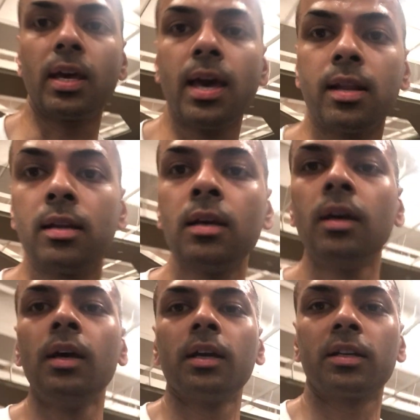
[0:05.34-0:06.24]
you can
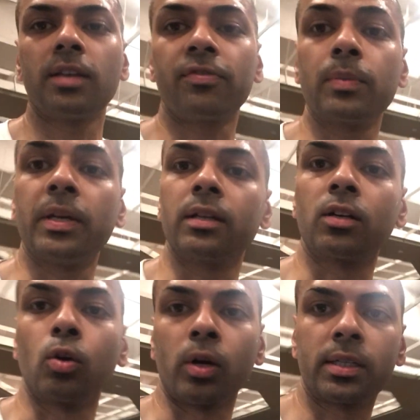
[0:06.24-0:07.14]
because you have to be in a
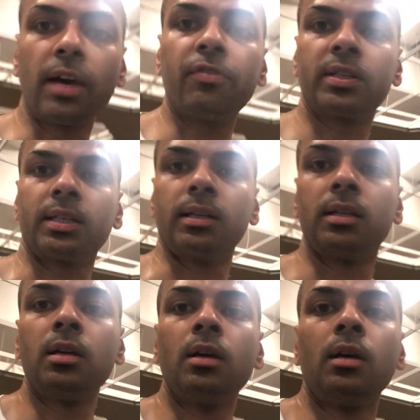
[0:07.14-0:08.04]
caloric deficit
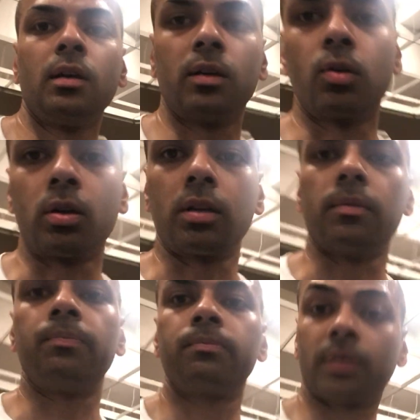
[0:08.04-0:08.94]
in order
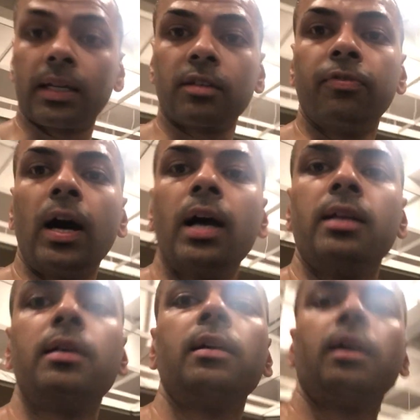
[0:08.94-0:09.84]
to get defined
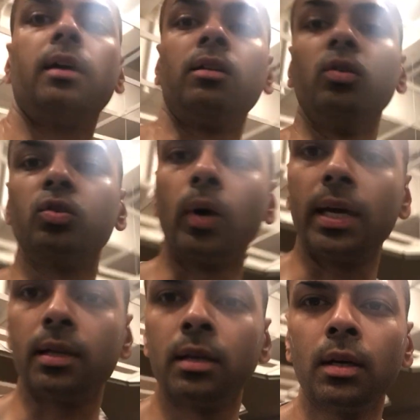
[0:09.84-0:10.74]
and lose
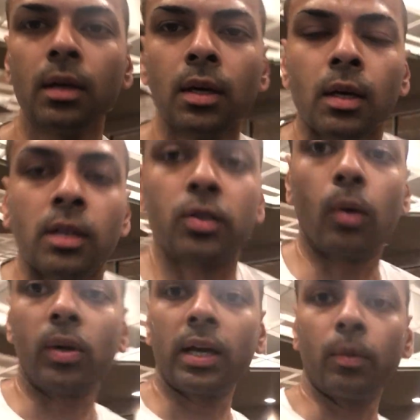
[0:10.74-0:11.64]
weight. So I
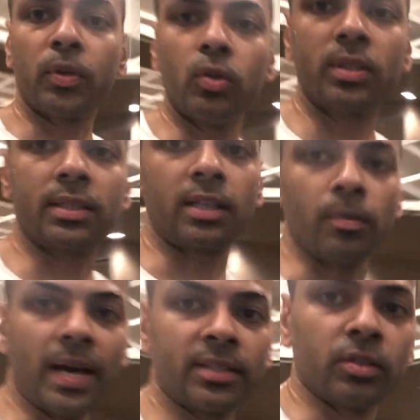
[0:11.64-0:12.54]
want to help you use the
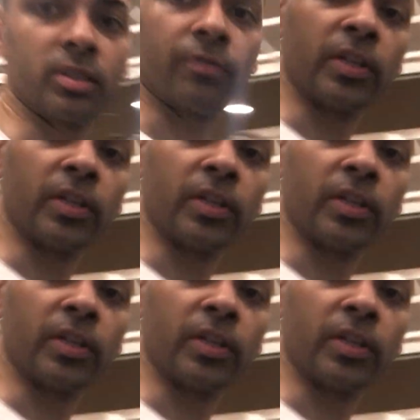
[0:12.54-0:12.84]
StairMaster as